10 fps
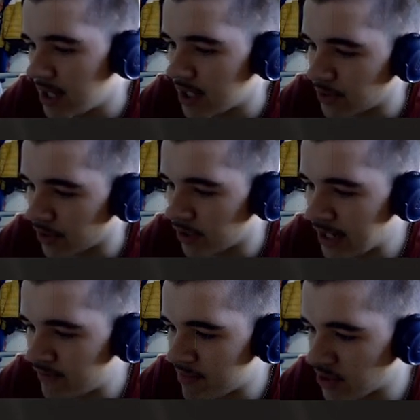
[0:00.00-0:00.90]
So we're going to git
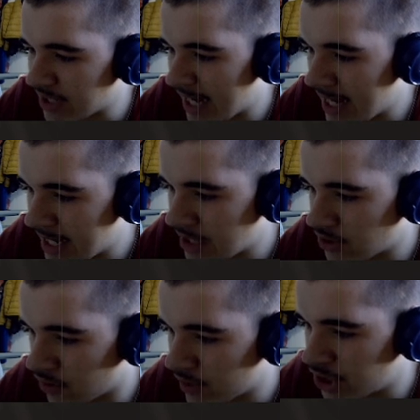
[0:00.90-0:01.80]
remote add,
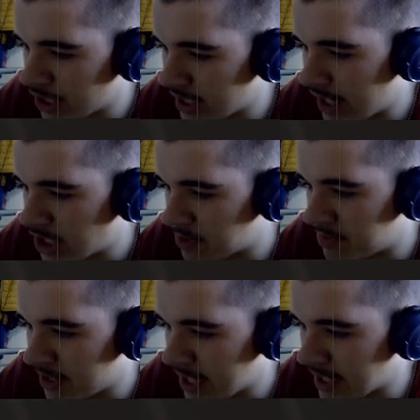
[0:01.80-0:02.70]
origin,
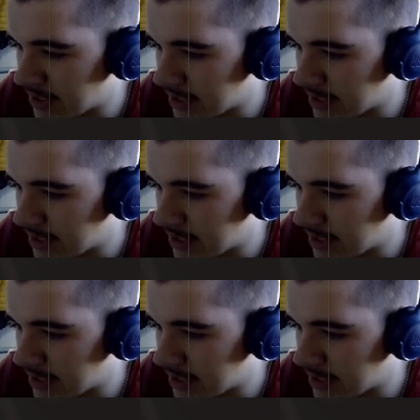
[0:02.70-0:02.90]
https,